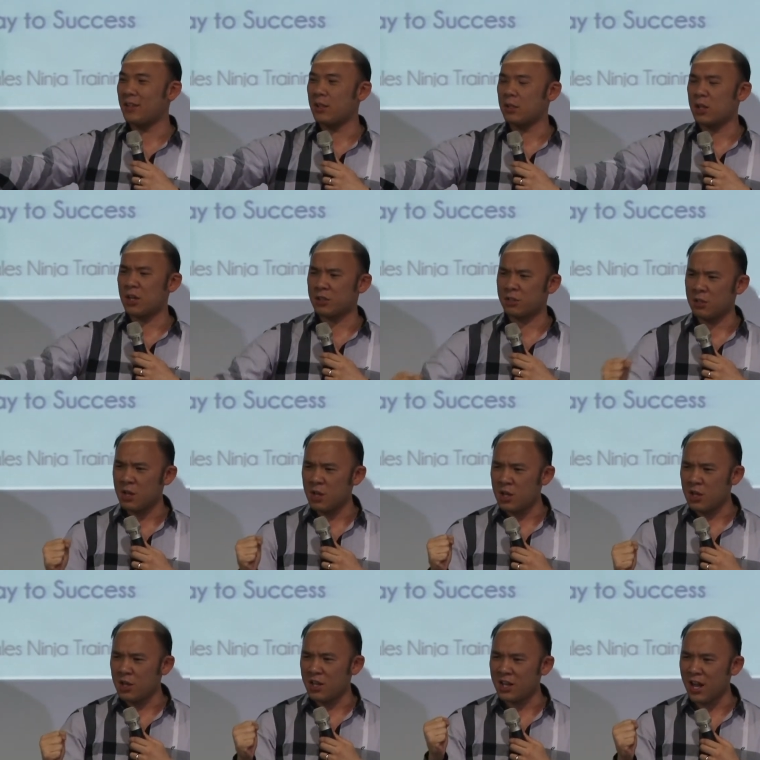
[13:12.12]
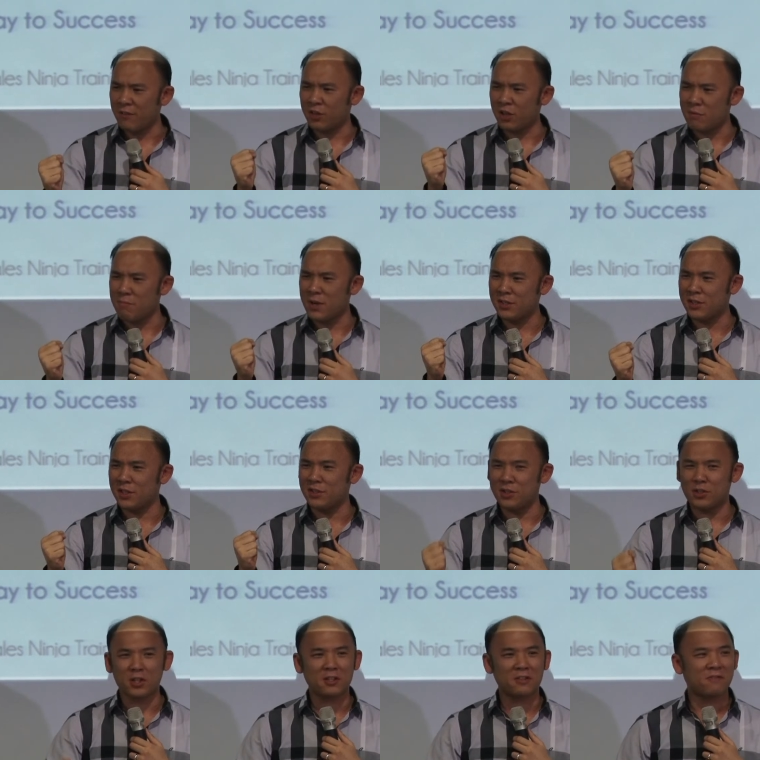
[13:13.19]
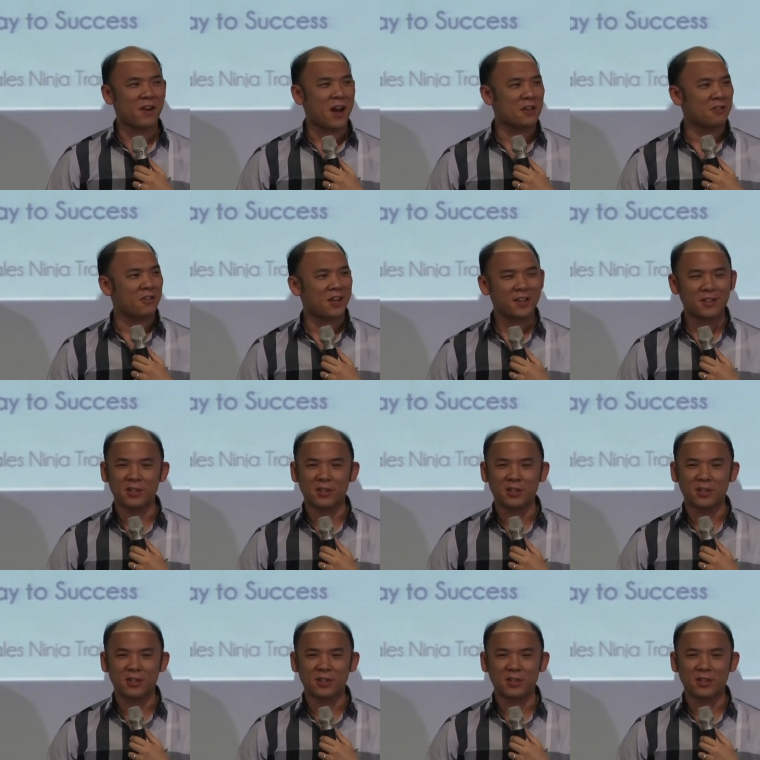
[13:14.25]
Because in life, you're going to make decisions fast, right?